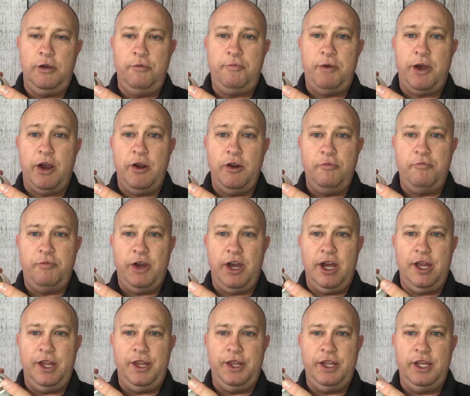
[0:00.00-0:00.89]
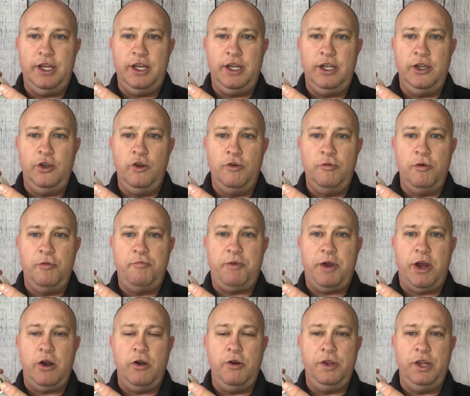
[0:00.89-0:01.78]
powered by the normal
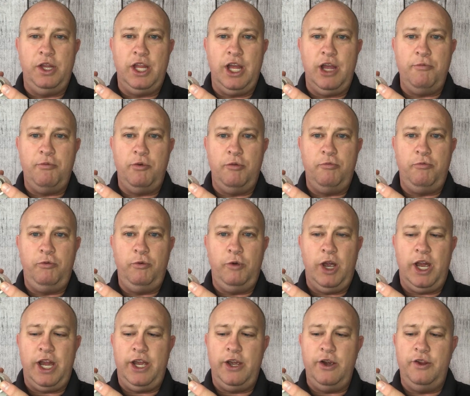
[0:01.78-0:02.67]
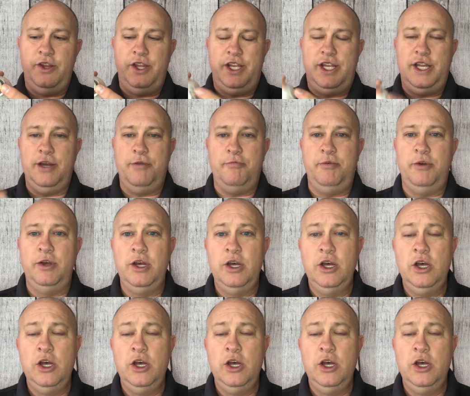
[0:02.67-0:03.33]
power of the light bulb right here in the tip.